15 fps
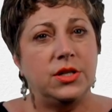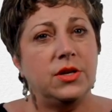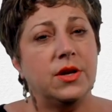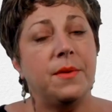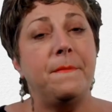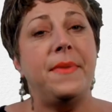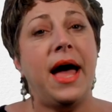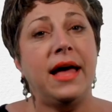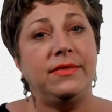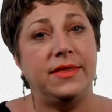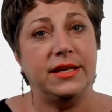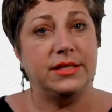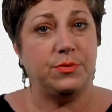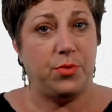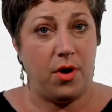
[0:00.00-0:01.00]
To combat
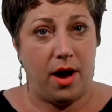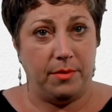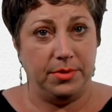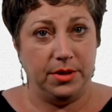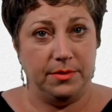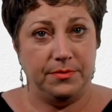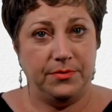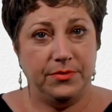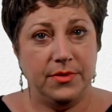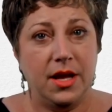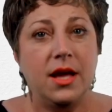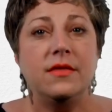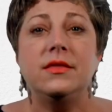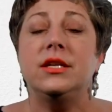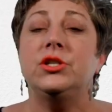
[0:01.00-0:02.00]
this problem,
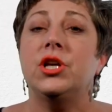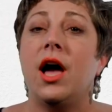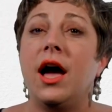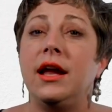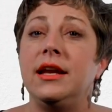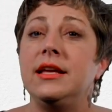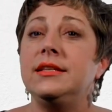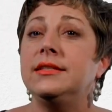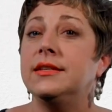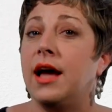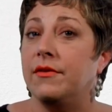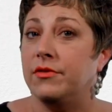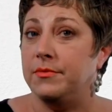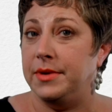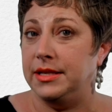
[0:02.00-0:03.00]
the Chinese
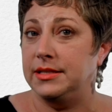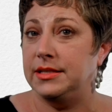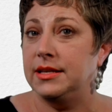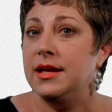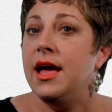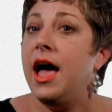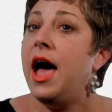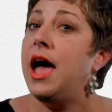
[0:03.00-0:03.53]
government